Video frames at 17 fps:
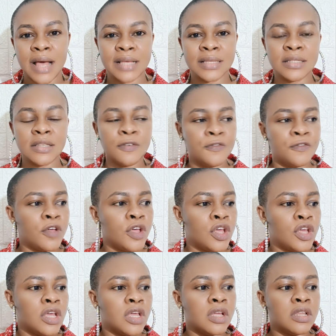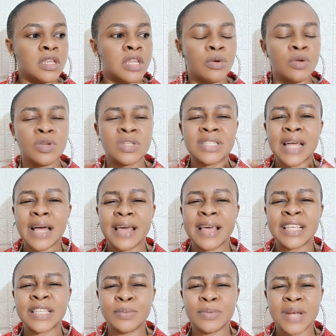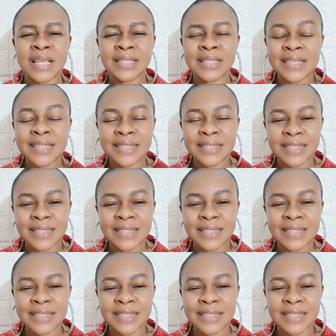as if they will start experiencing